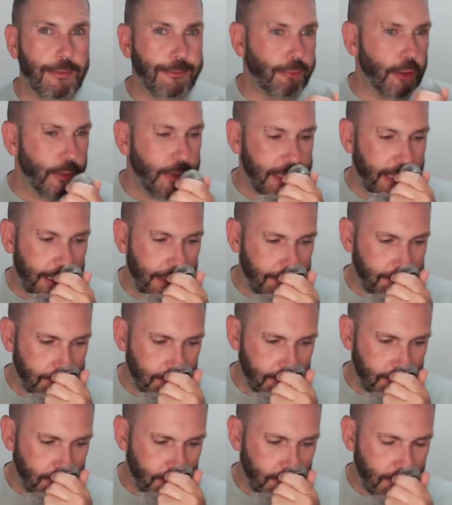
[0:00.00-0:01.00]
fruity.
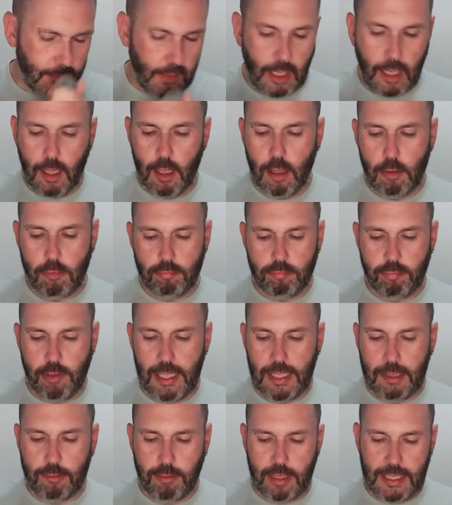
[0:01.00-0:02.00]

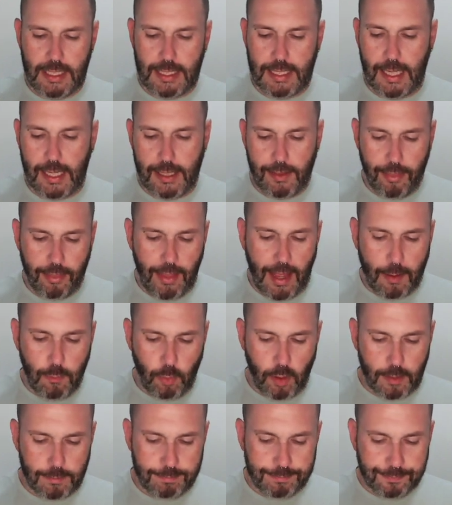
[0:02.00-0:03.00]
Really like that
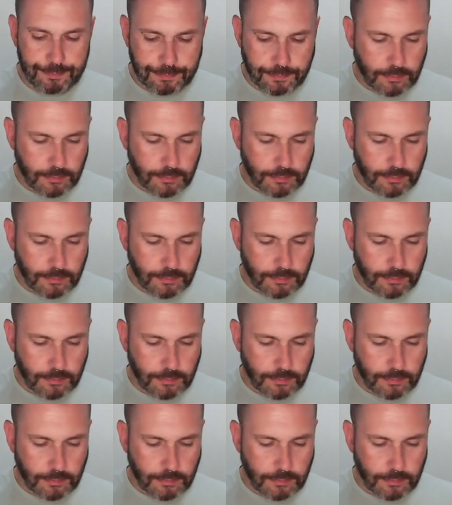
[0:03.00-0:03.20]
one.